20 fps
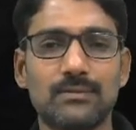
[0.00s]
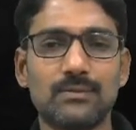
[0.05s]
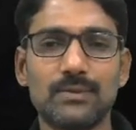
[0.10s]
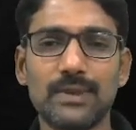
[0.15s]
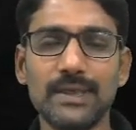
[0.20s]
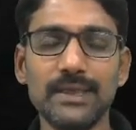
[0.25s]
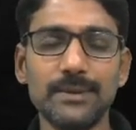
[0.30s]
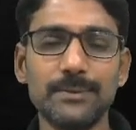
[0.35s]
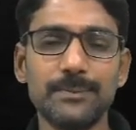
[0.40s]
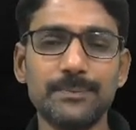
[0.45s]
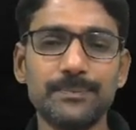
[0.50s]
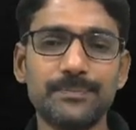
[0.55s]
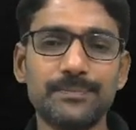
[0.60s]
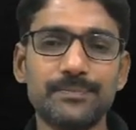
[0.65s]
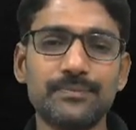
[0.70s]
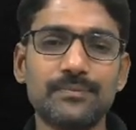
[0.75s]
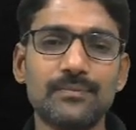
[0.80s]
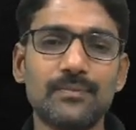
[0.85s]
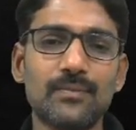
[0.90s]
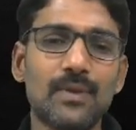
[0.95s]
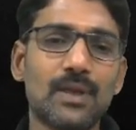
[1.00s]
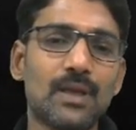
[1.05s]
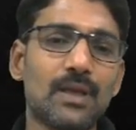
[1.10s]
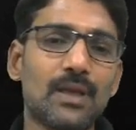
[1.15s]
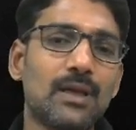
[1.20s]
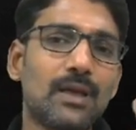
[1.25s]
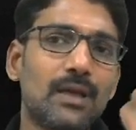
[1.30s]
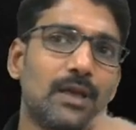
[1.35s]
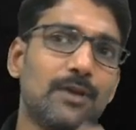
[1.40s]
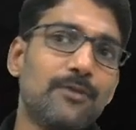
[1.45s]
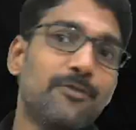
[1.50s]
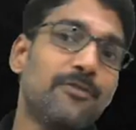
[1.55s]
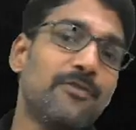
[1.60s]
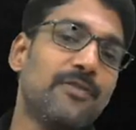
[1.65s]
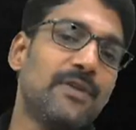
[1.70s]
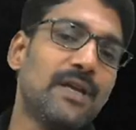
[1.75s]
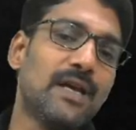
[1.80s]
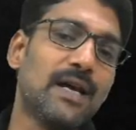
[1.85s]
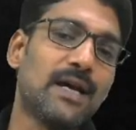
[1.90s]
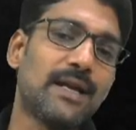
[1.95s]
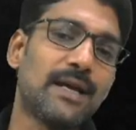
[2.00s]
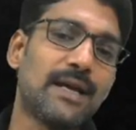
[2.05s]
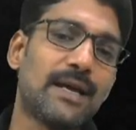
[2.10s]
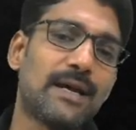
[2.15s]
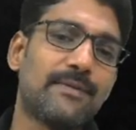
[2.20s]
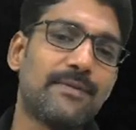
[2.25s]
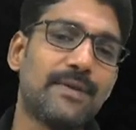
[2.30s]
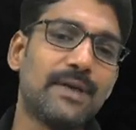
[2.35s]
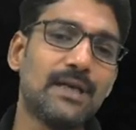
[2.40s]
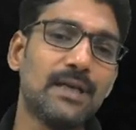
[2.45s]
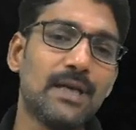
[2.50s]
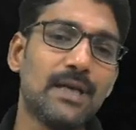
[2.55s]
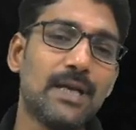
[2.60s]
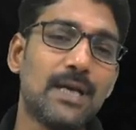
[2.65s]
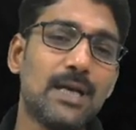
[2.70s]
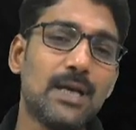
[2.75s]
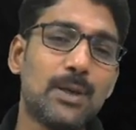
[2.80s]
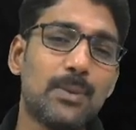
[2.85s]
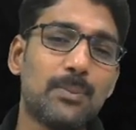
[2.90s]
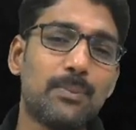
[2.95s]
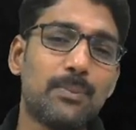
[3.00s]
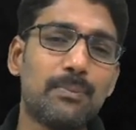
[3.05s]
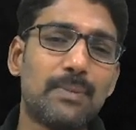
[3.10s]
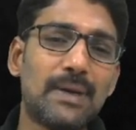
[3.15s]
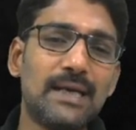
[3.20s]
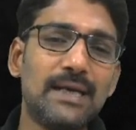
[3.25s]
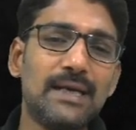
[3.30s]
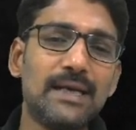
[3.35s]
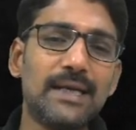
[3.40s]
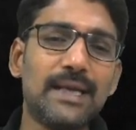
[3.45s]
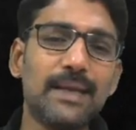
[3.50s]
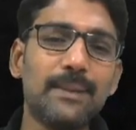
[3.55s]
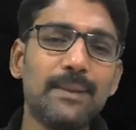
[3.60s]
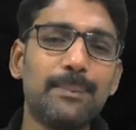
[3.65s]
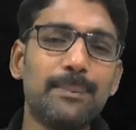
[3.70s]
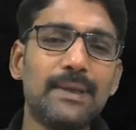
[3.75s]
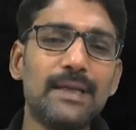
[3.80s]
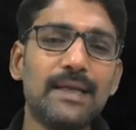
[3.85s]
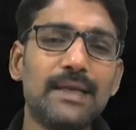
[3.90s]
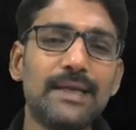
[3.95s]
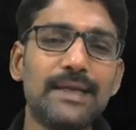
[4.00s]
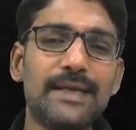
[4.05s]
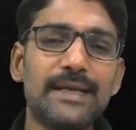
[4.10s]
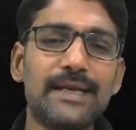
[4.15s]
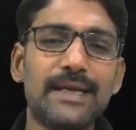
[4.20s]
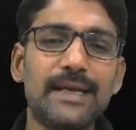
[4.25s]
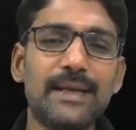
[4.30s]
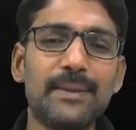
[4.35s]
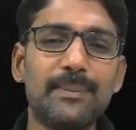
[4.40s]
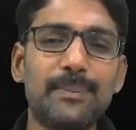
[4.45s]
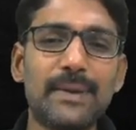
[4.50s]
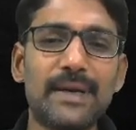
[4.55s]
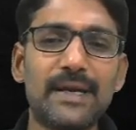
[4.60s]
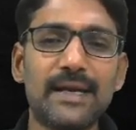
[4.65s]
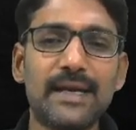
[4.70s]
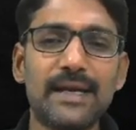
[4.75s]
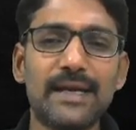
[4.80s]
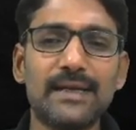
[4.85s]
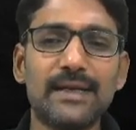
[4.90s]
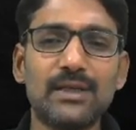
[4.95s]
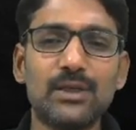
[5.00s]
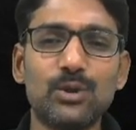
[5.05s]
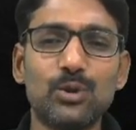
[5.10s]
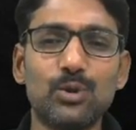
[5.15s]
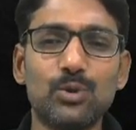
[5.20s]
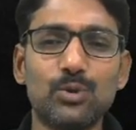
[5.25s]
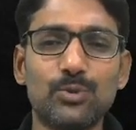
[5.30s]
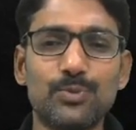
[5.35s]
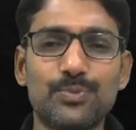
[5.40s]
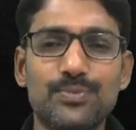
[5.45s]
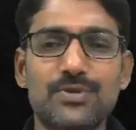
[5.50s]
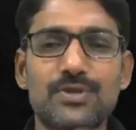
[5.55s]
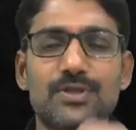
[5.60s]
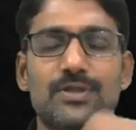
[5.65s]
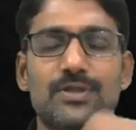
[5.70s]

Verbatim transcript: right if we are having multiple independent loops